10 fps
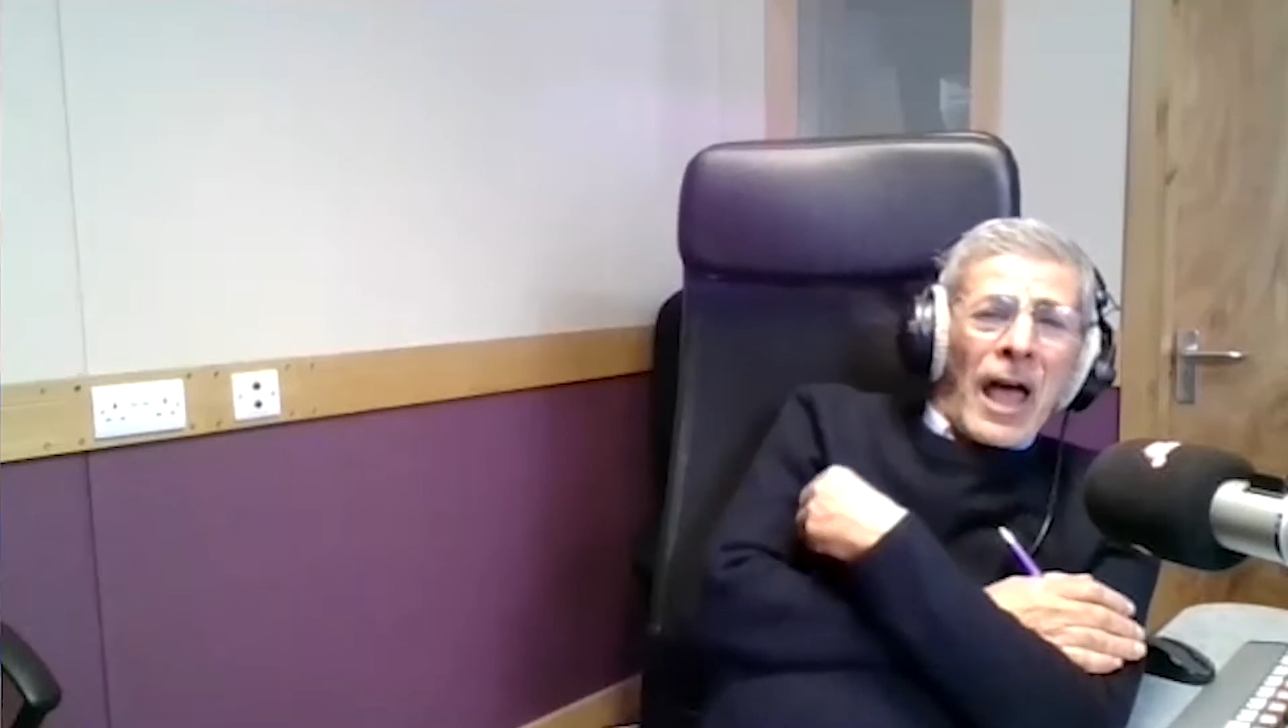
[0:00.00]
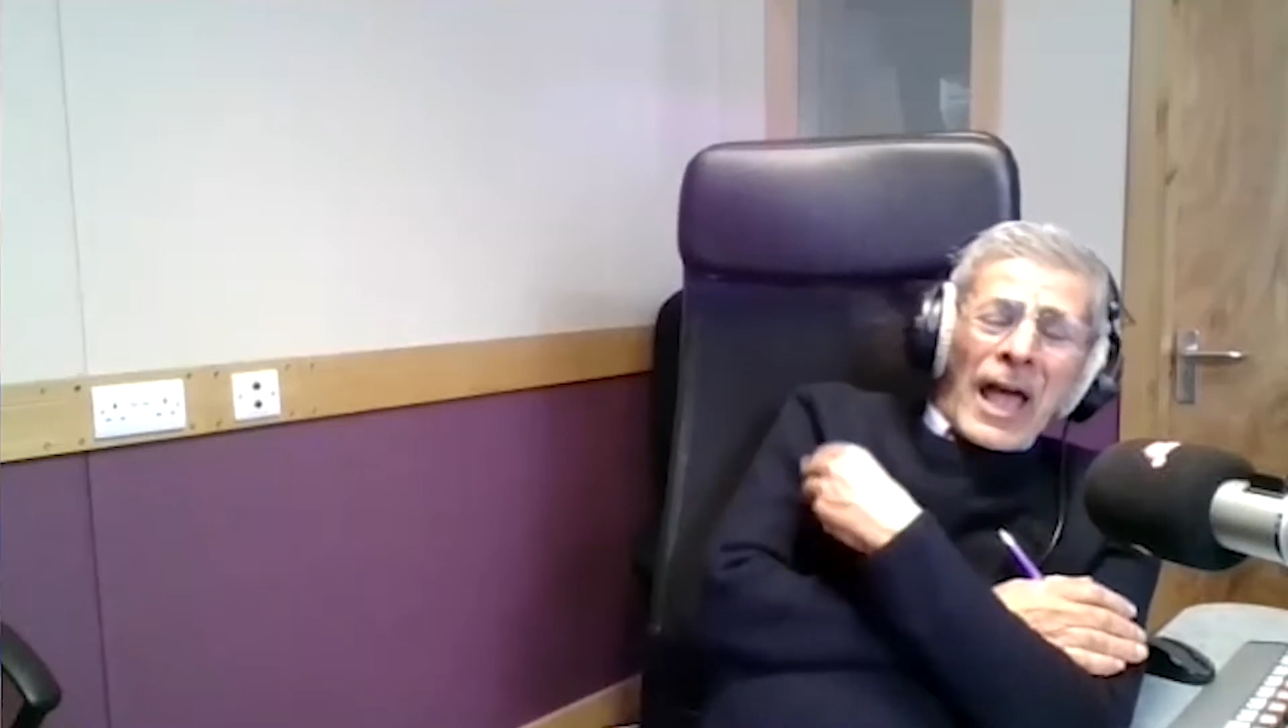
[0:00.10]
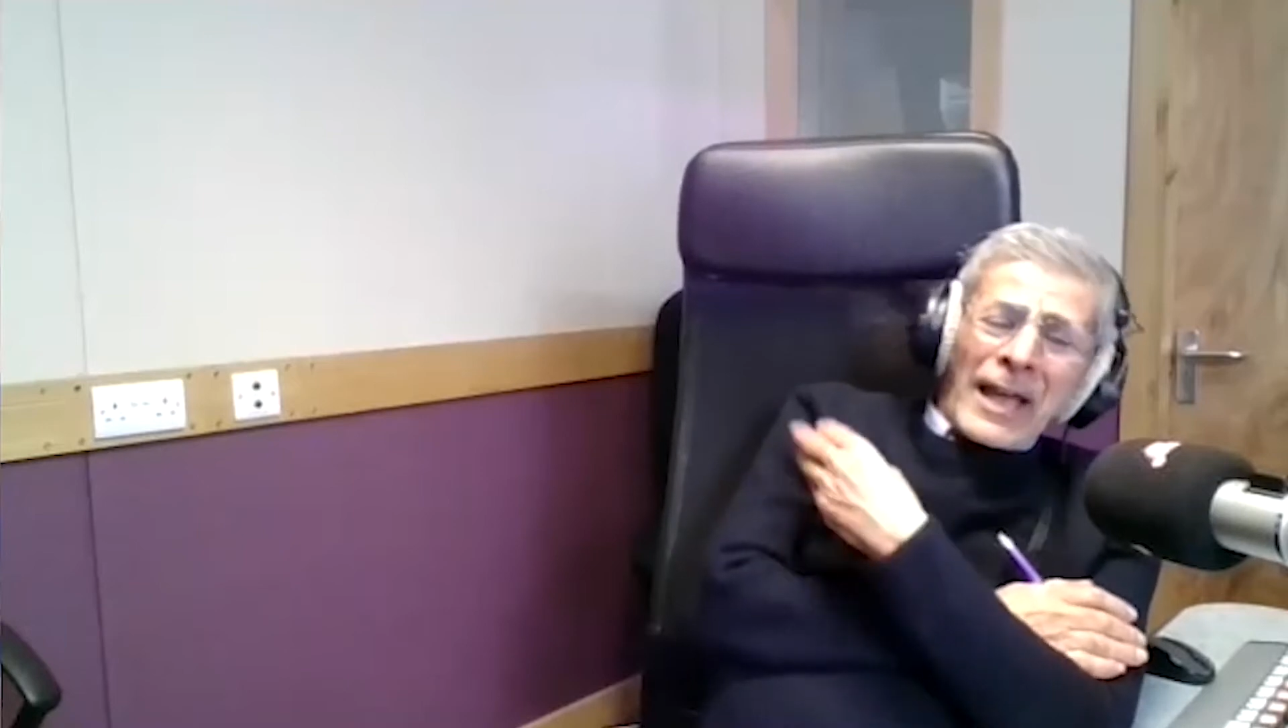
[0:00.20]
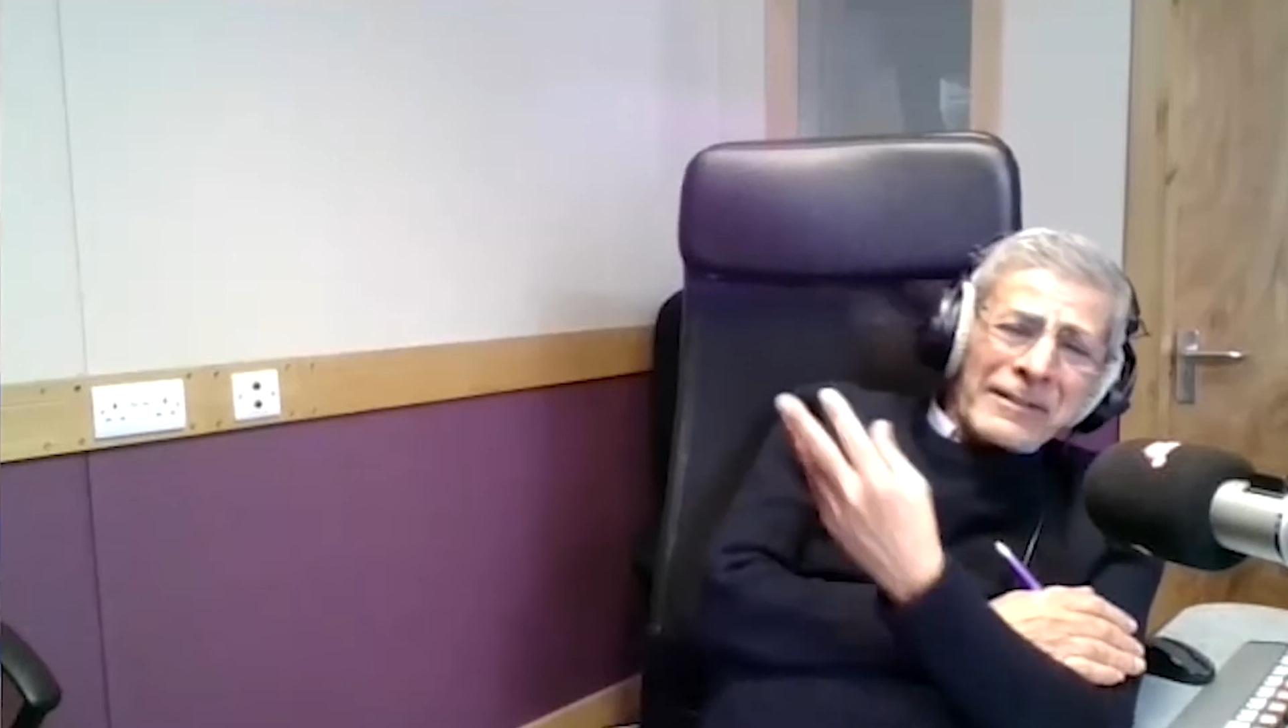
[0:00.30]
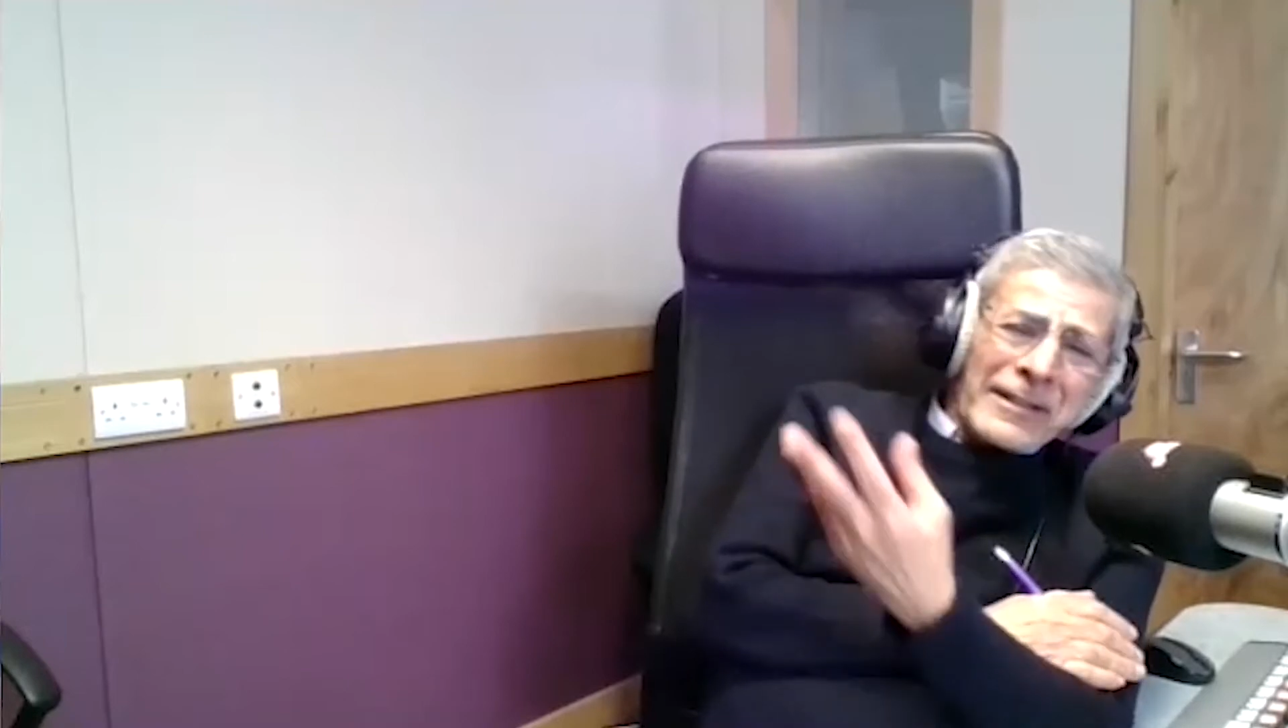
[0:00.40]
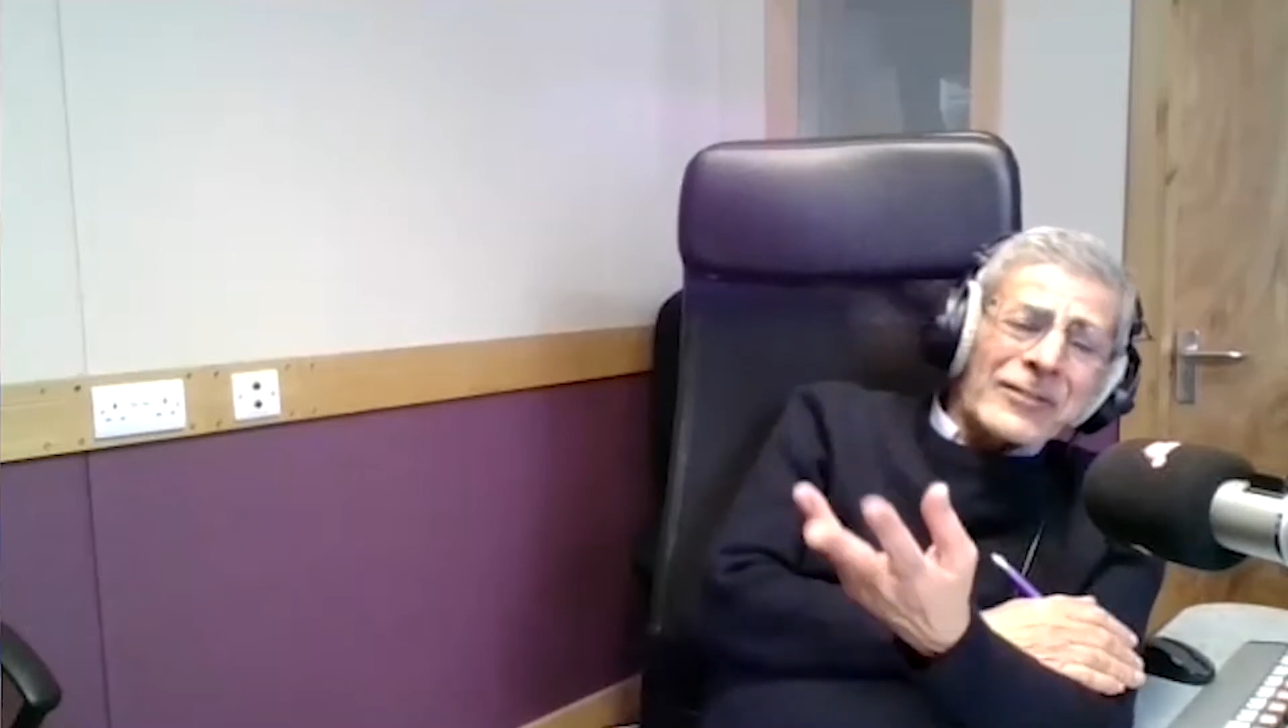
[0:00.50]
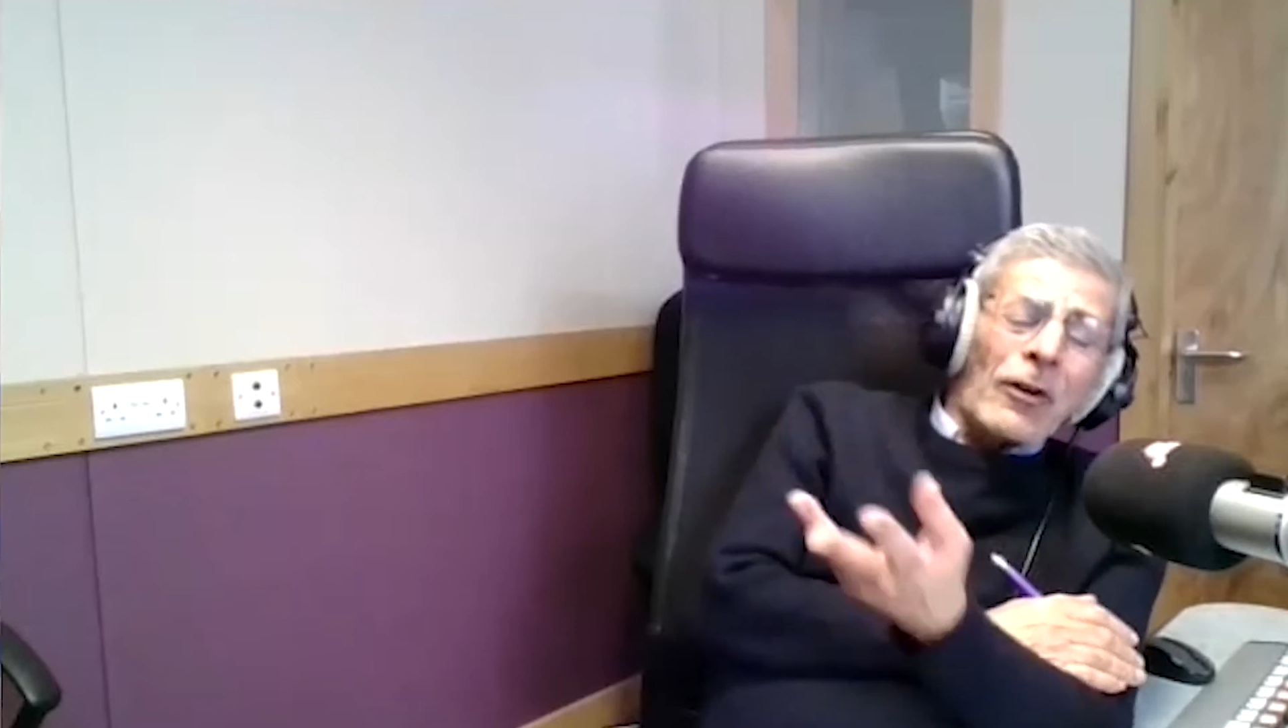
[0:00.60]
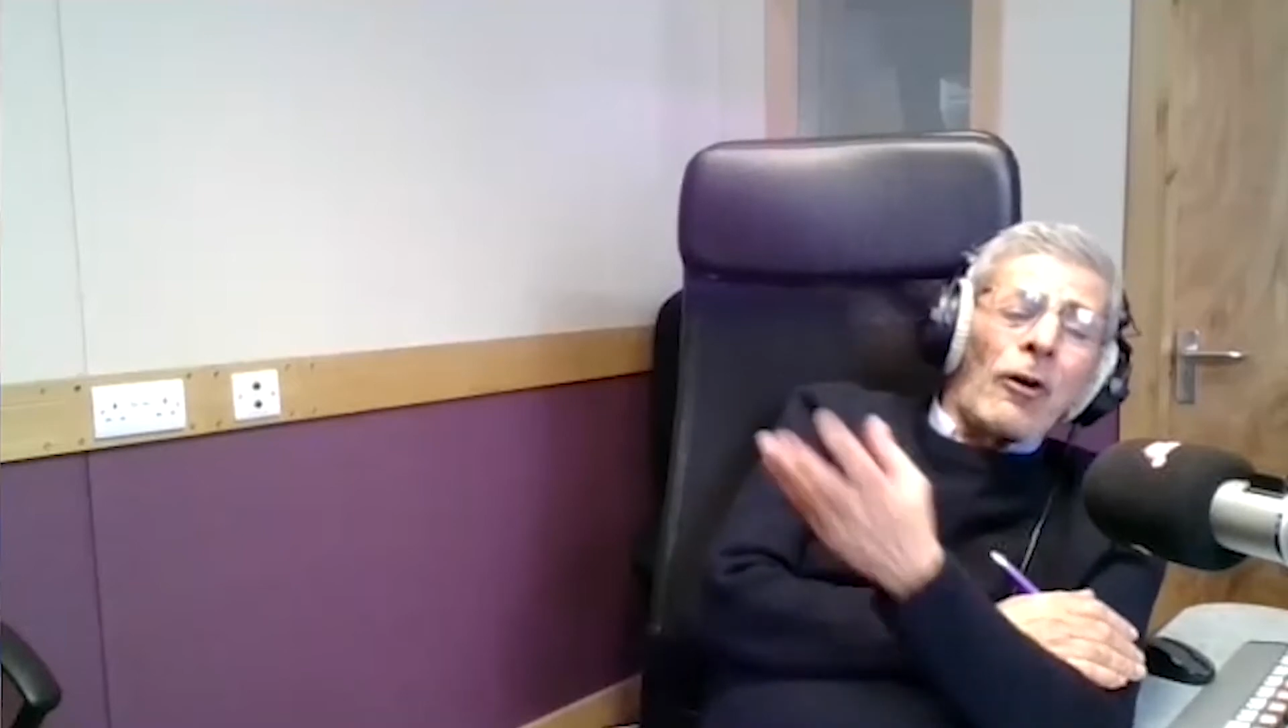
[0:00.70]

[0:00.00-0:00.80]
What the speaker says: And it's